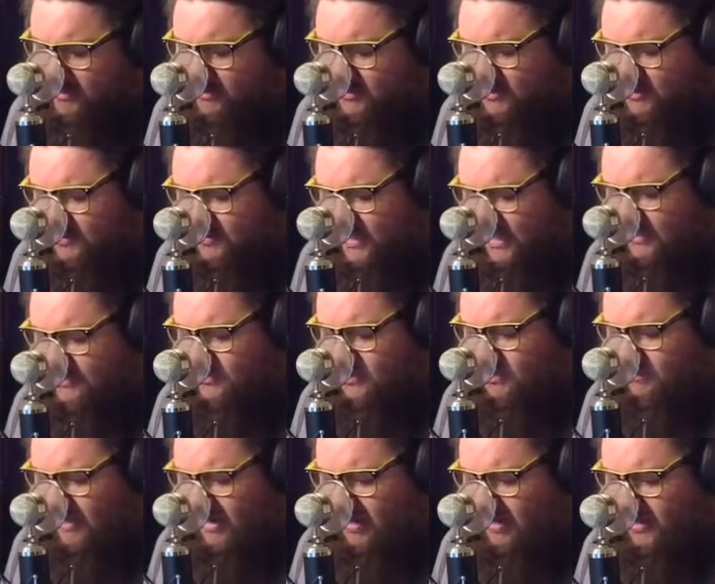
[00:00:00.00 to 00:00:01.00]

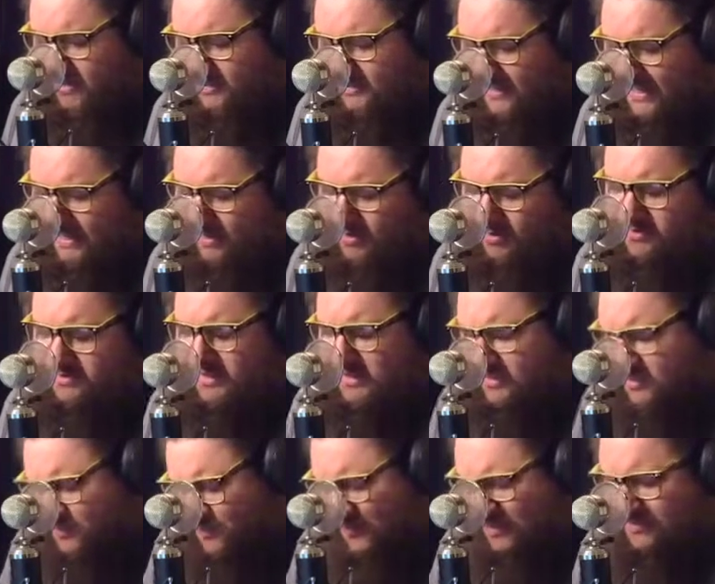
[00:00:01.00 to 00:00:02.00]
substantial amount of clout,
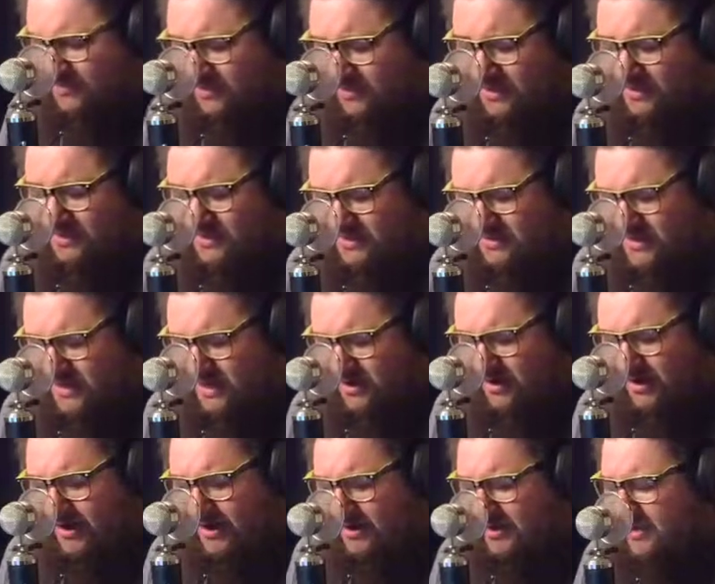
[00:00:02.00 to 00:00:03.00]
especially in this
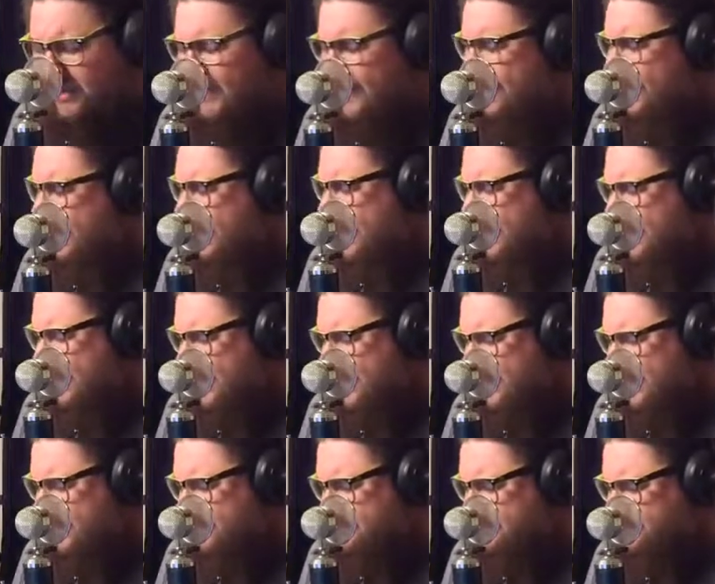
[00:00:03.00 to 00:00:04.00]
area.
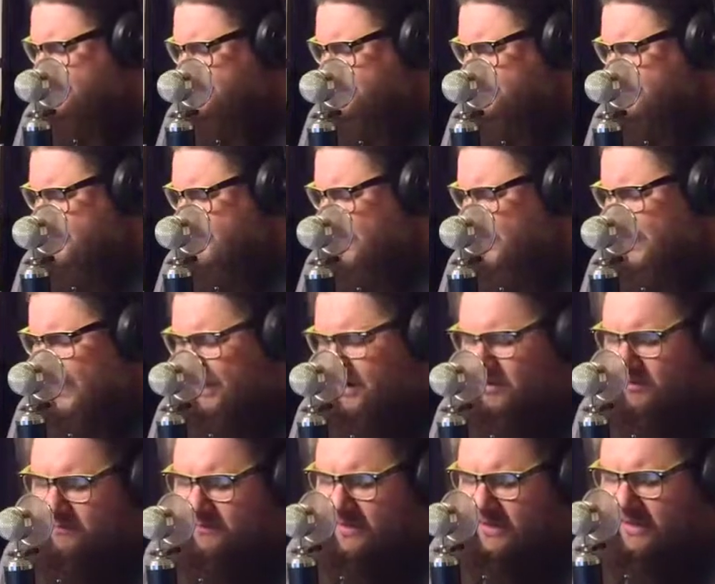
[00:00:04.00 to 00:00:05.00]
And I
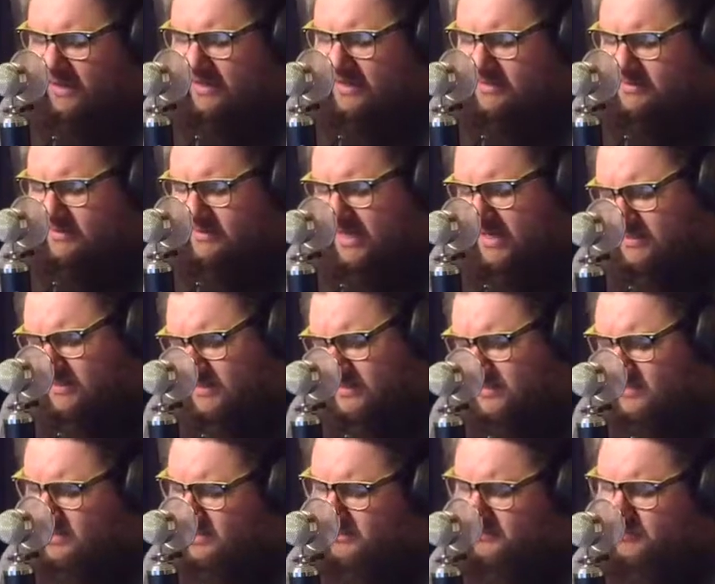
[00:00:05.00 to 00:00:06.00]
don't feel like it's
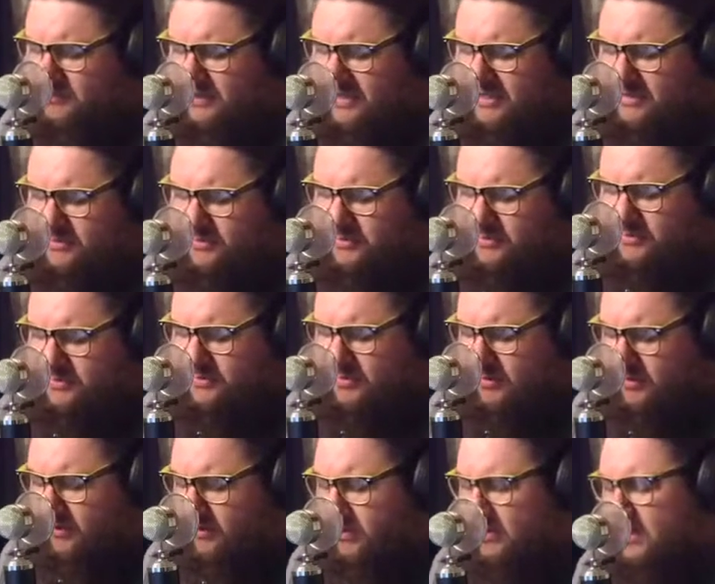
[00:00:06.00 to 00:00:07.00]
necessary for me to do
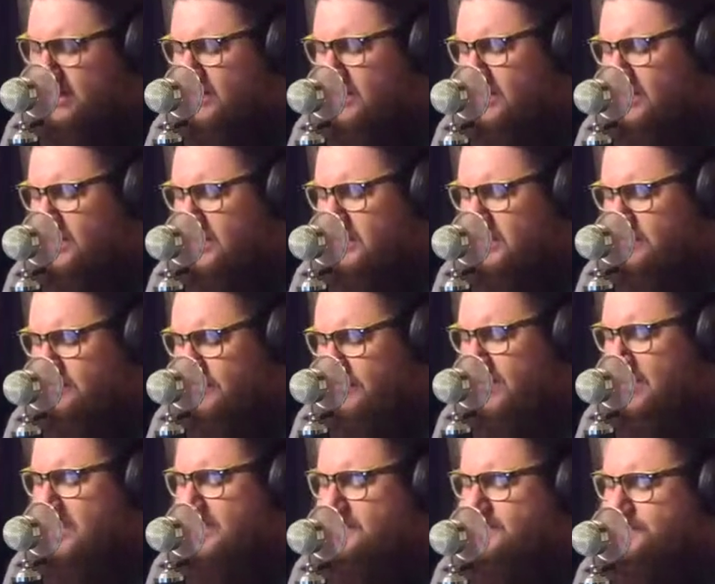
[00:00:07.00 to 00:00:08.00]
so,
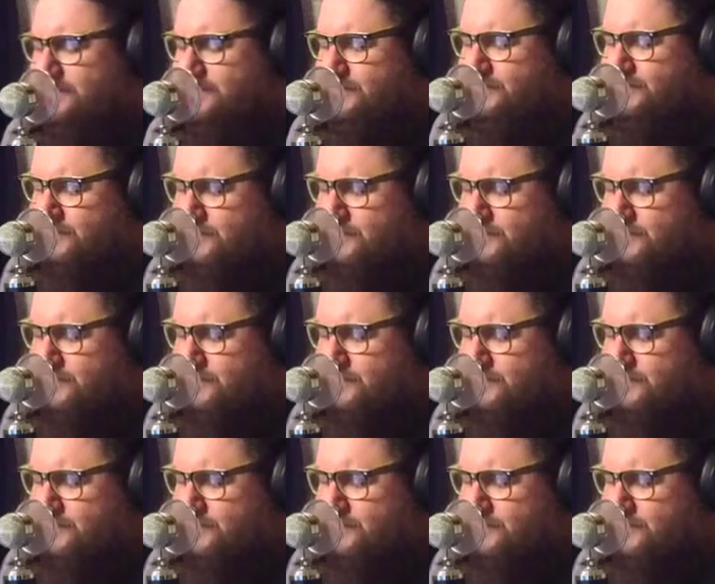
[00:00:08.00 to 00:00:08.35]
but